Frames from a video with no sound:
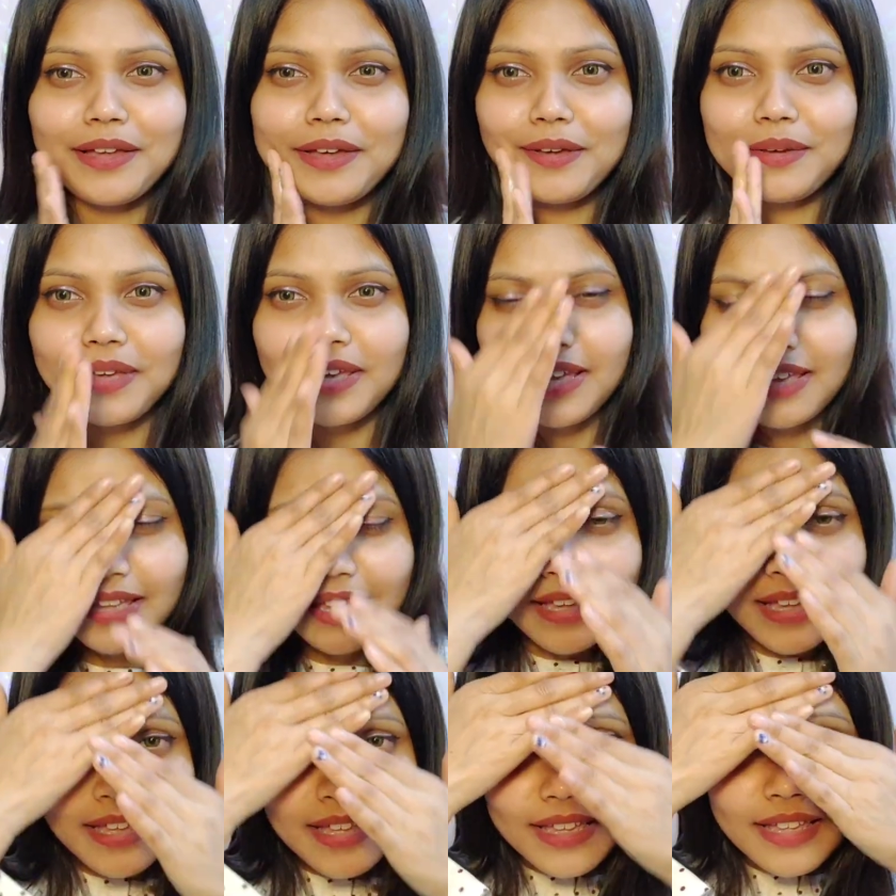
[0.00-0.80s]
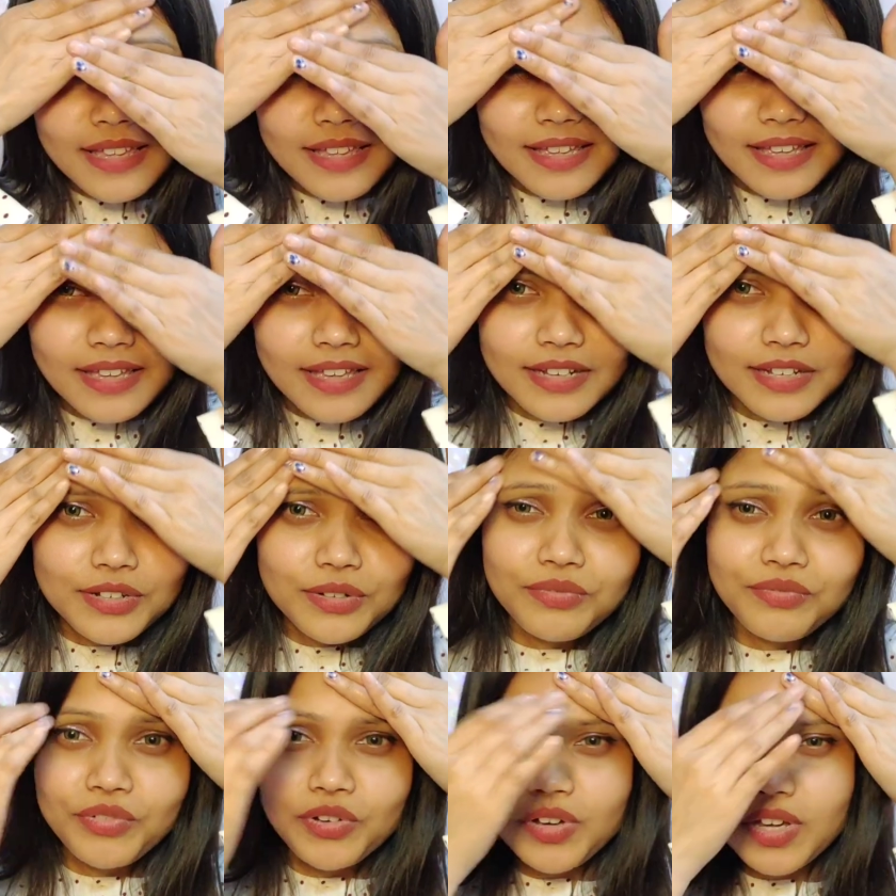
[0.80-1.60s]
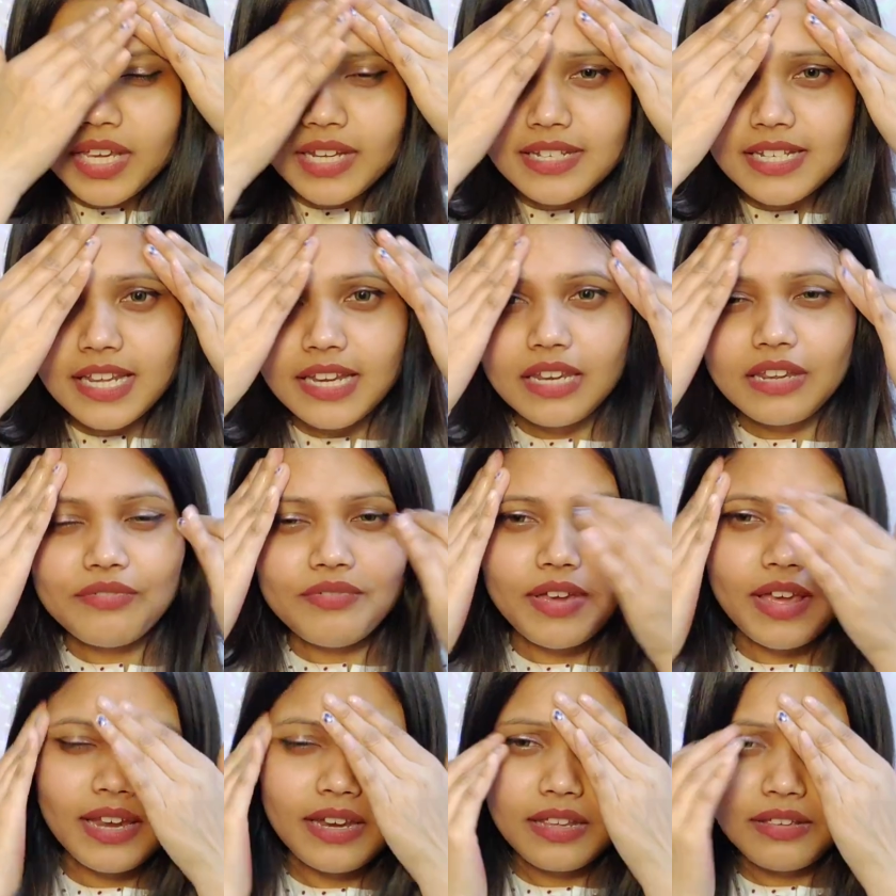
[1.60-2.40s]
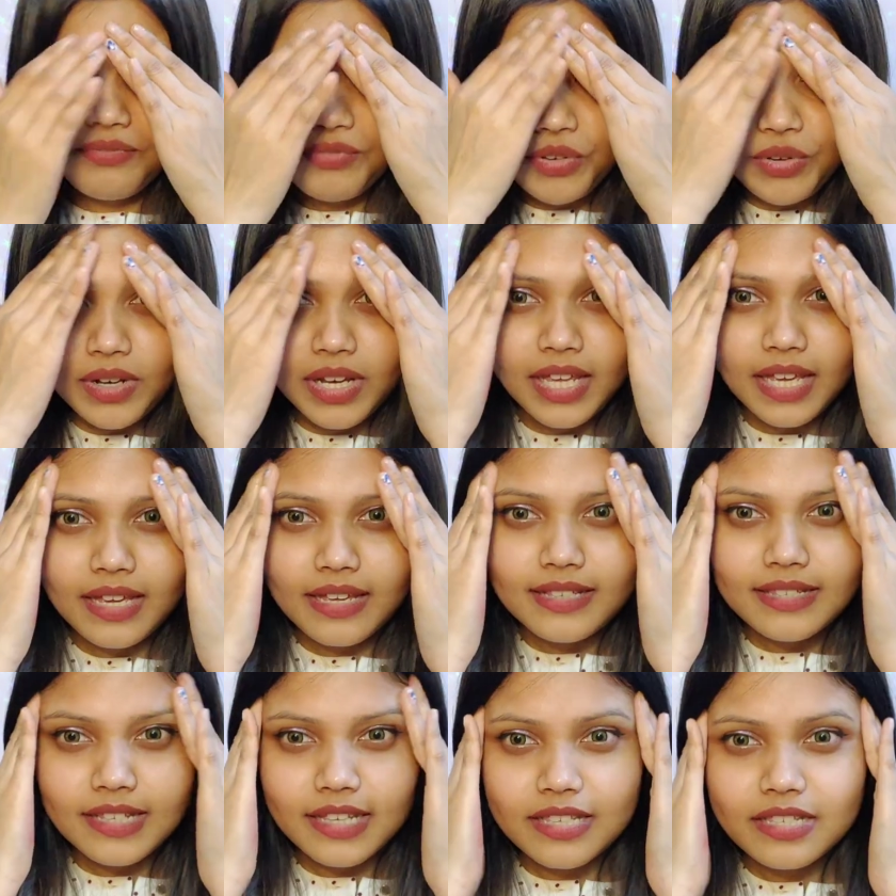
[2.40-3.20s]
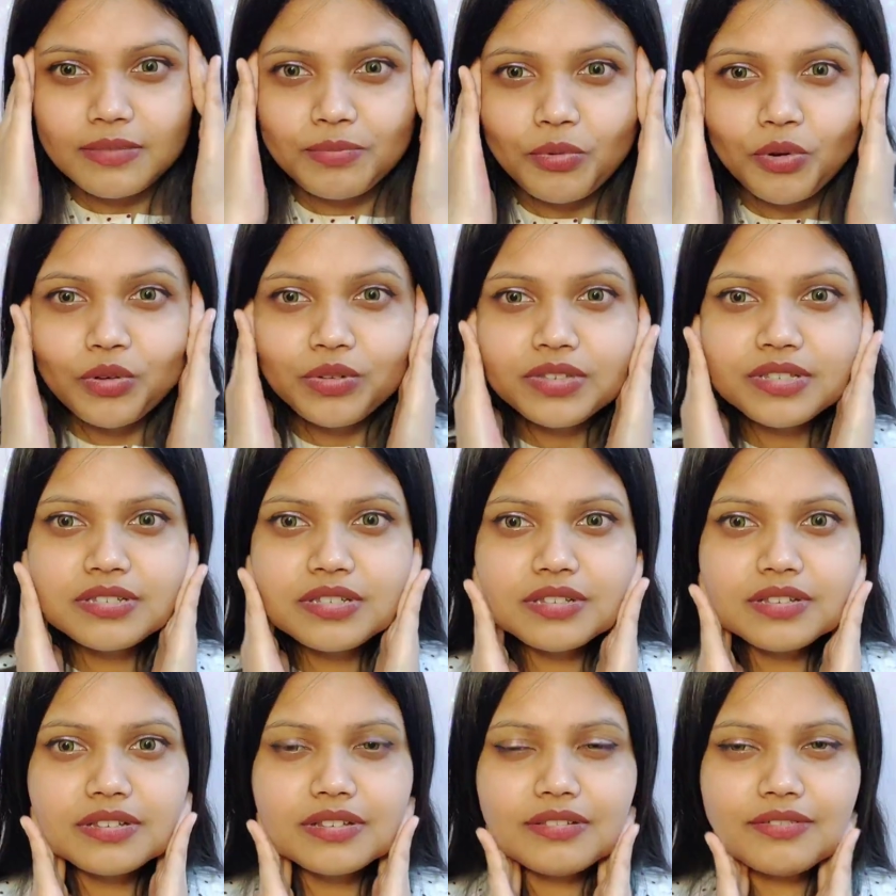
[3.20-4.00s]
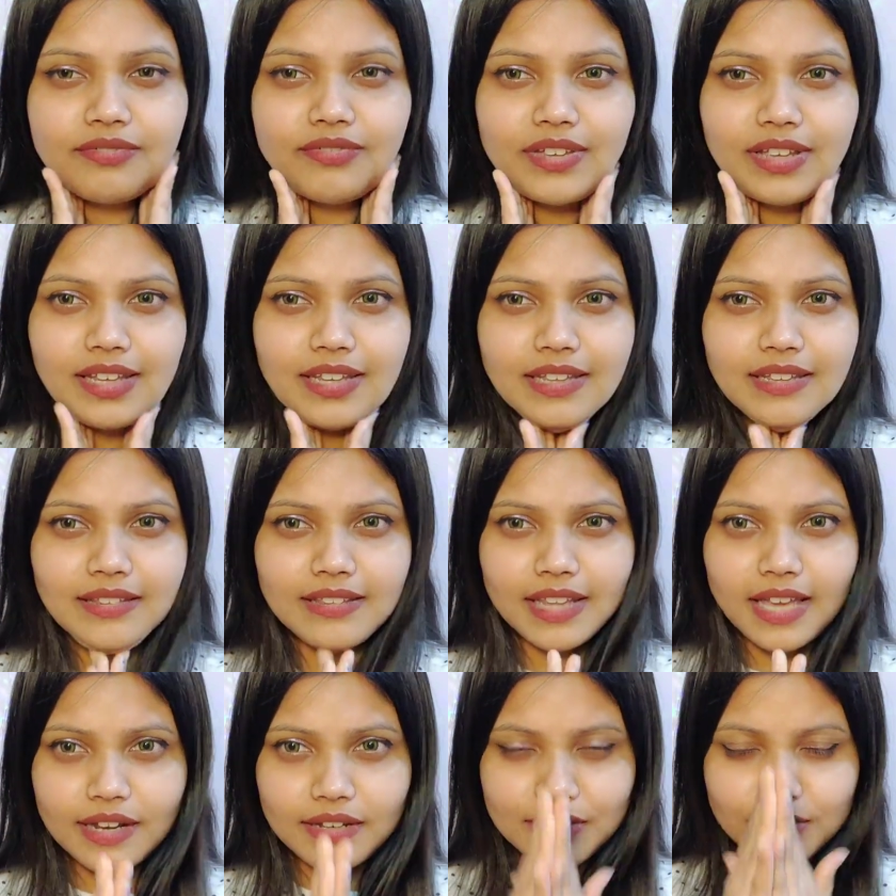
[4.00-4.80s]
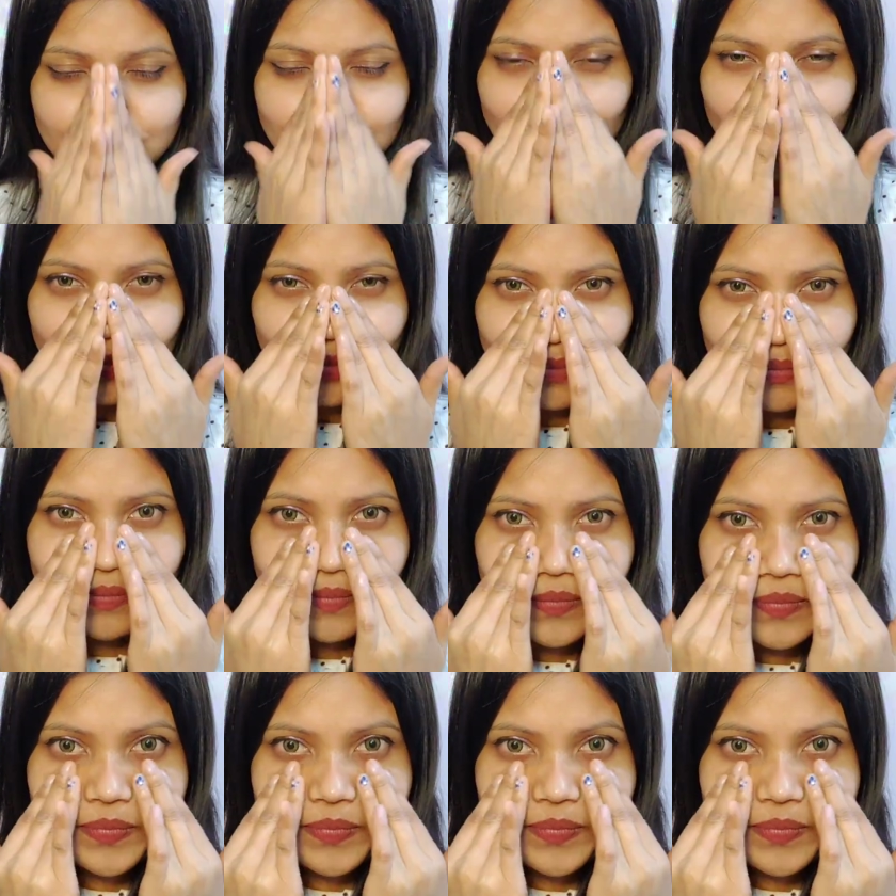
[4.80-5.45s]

Okay, don't forget anywhere, if your neck is exposed, fill in that too.